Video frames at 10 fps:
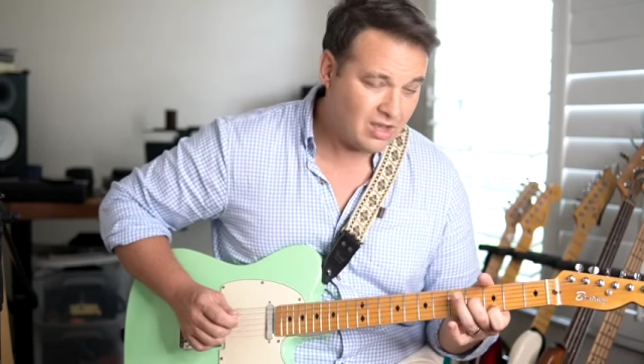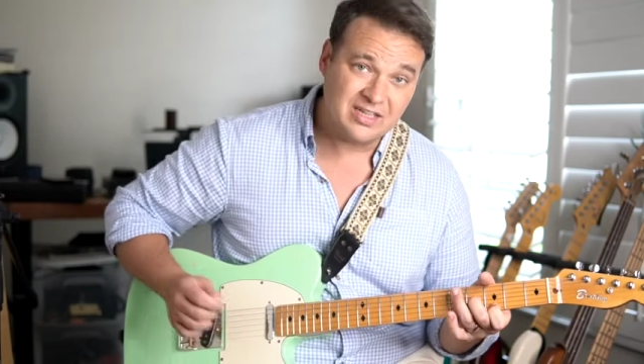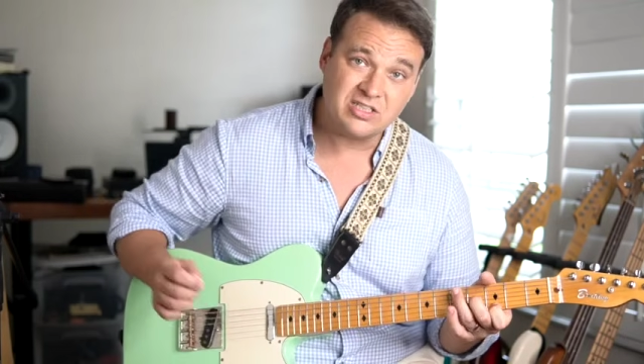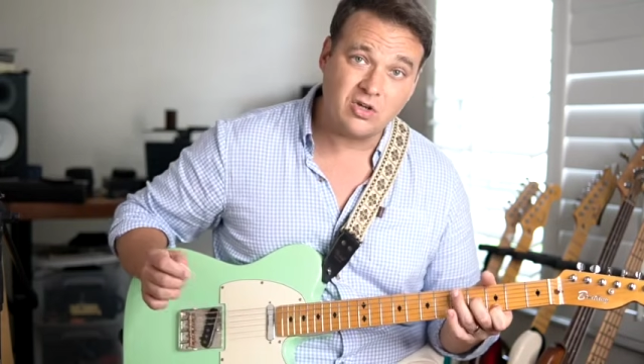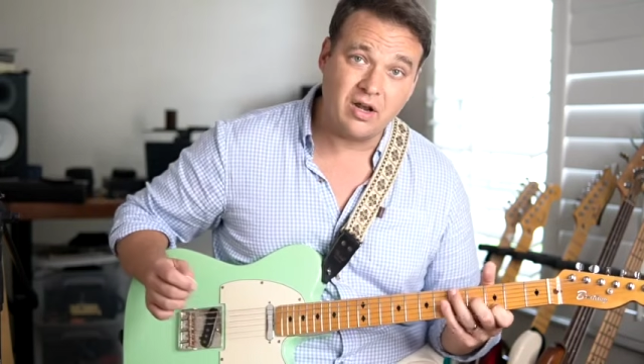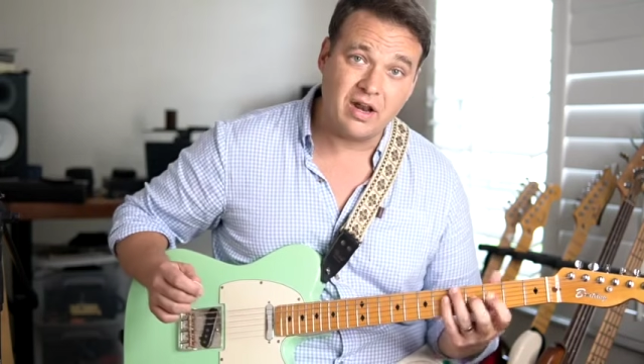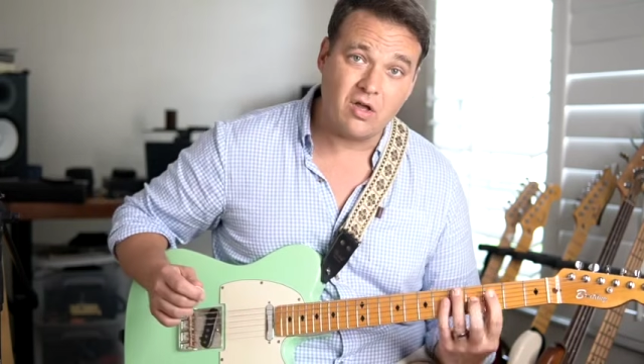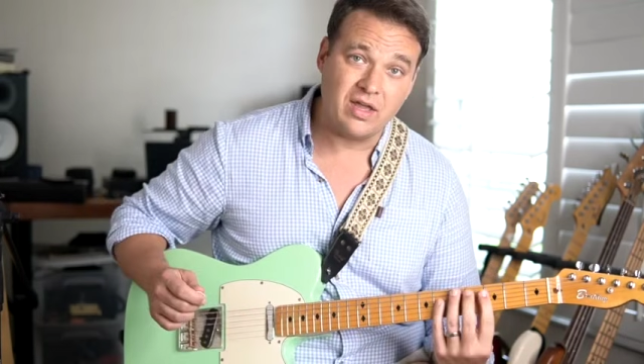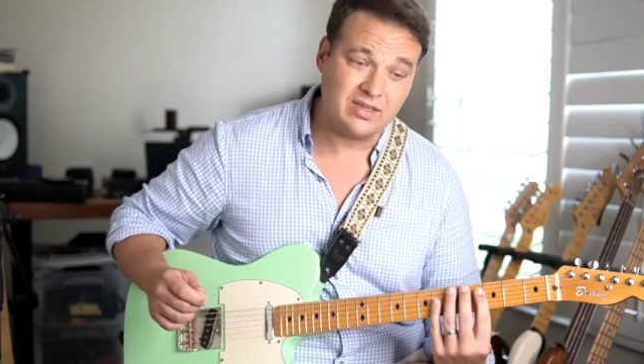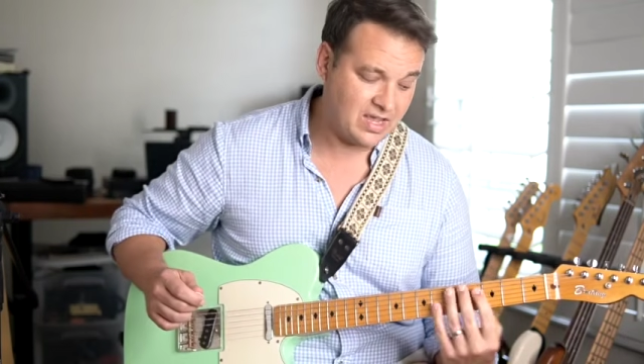I started
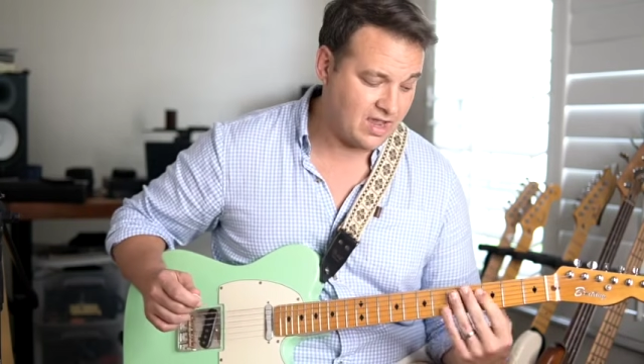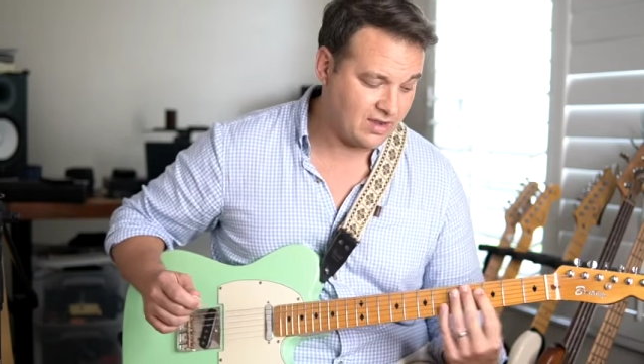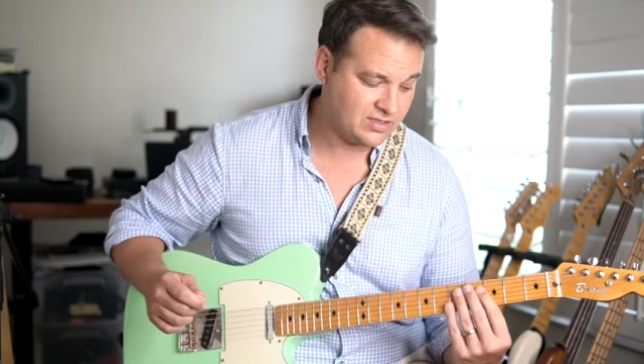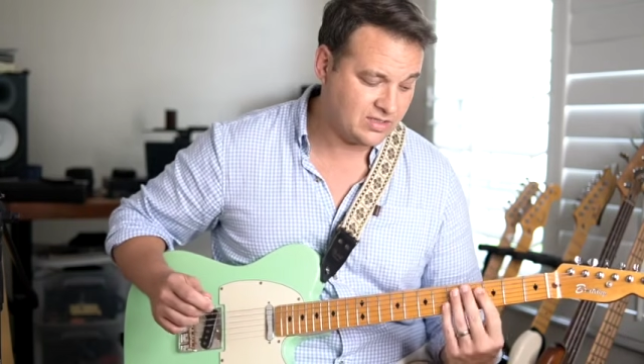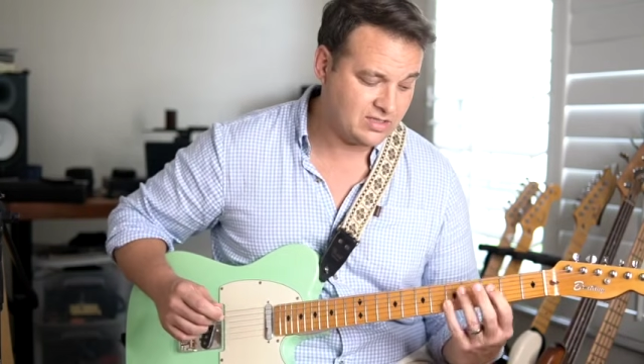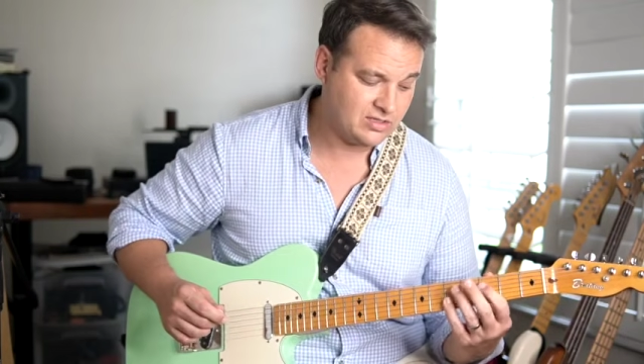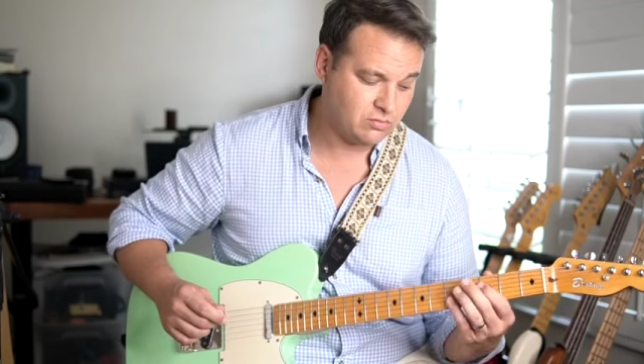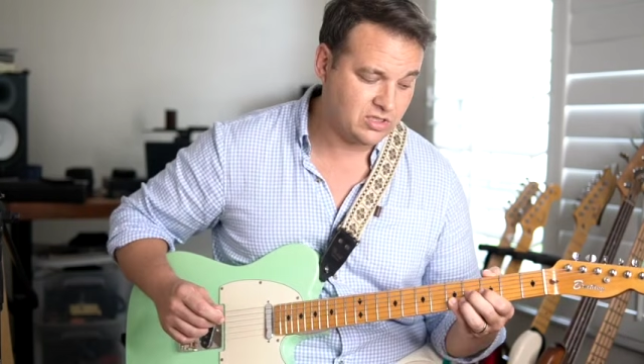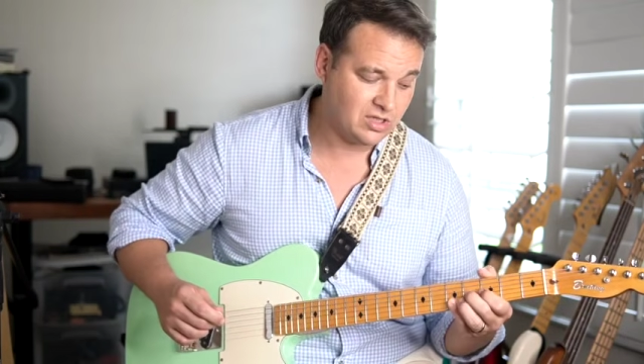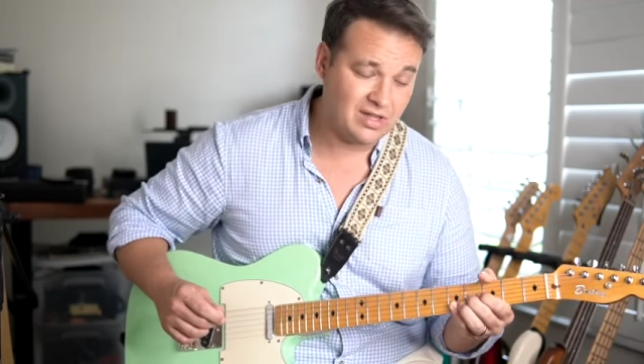out like that because this
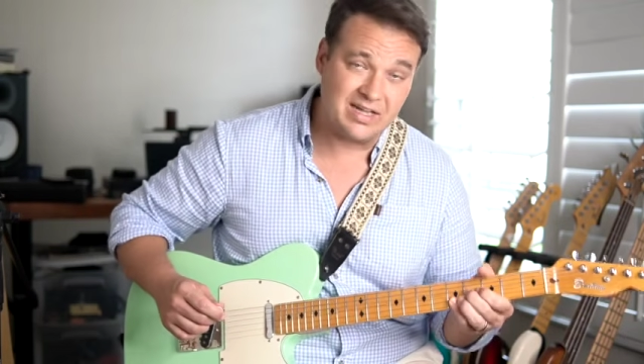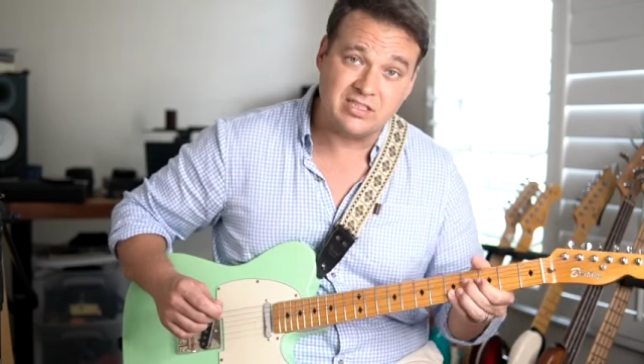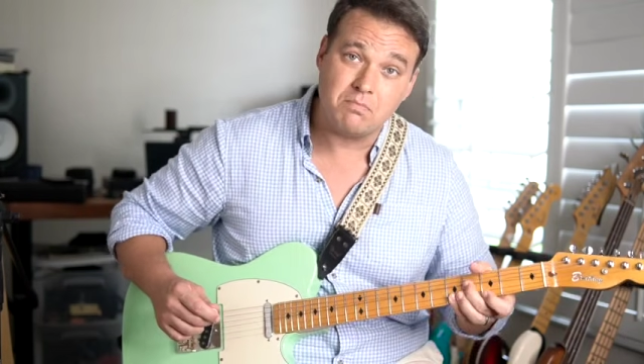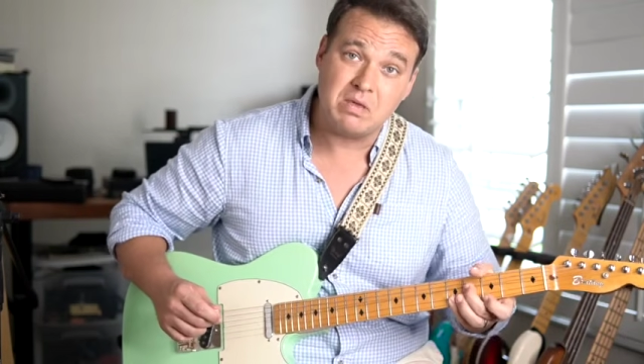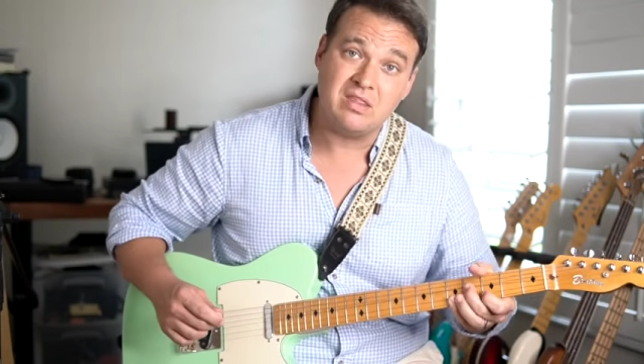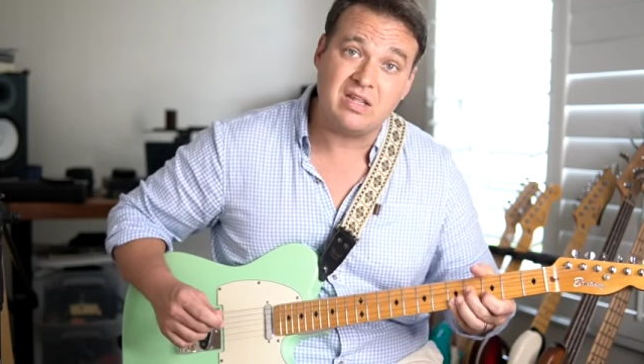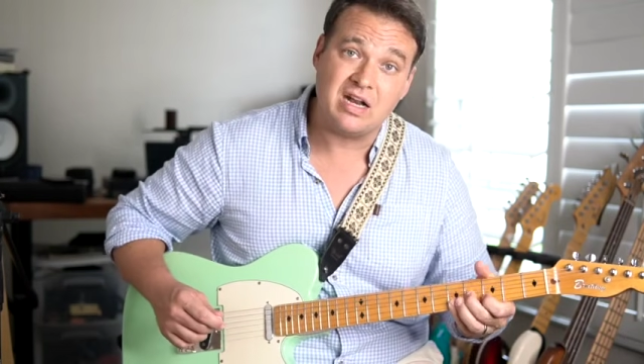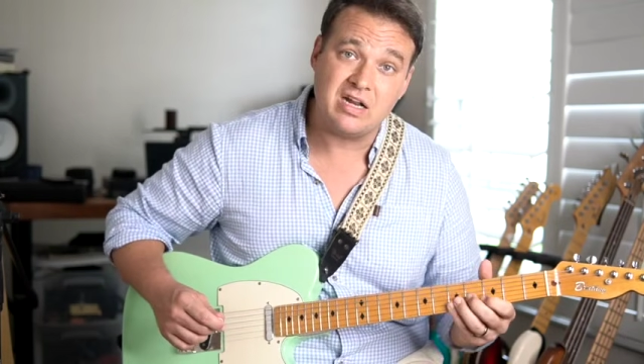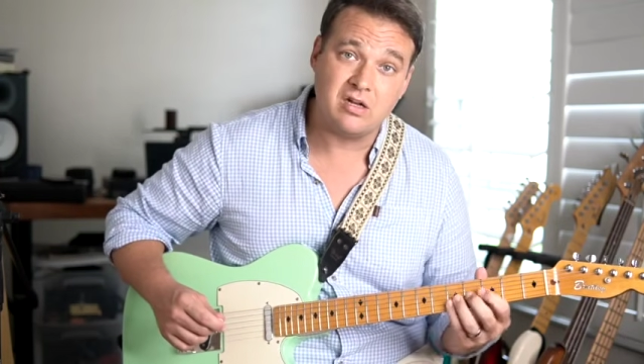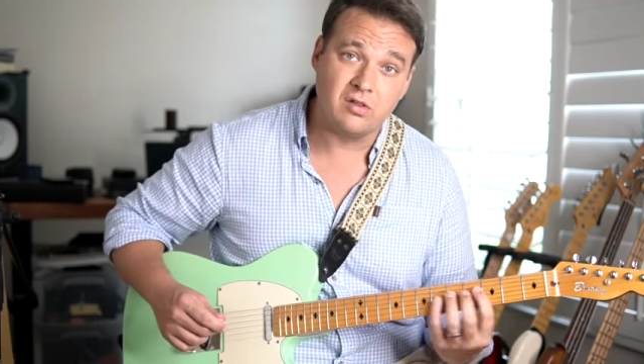was a classic bend that I
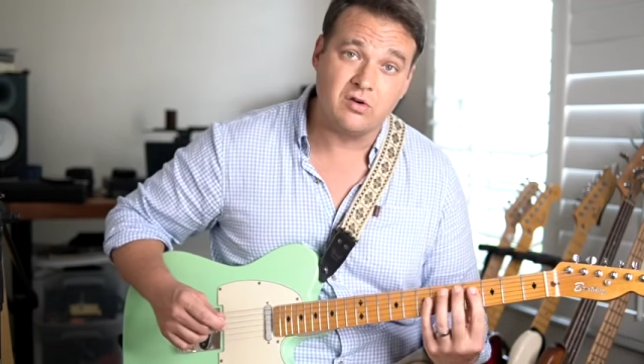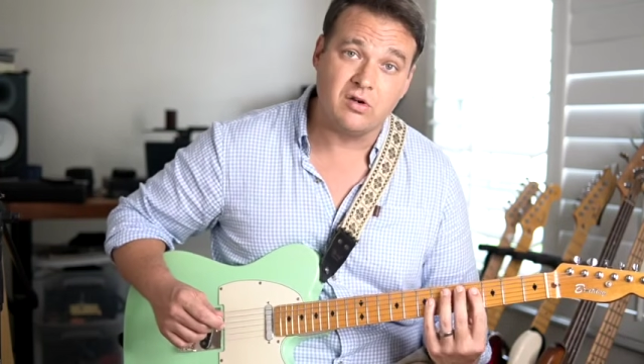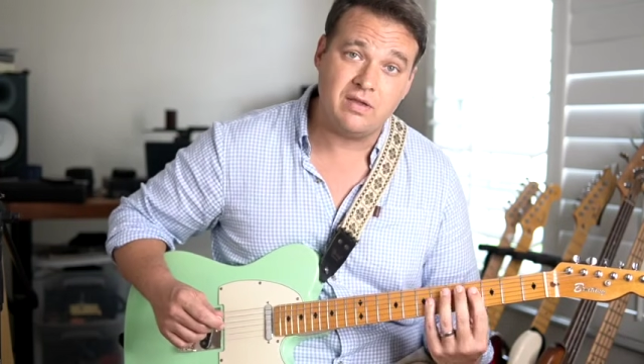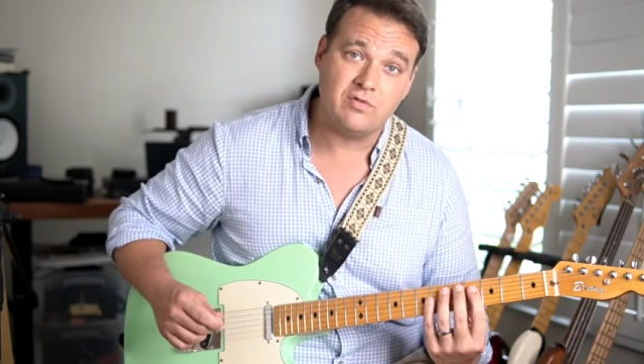needed to learn.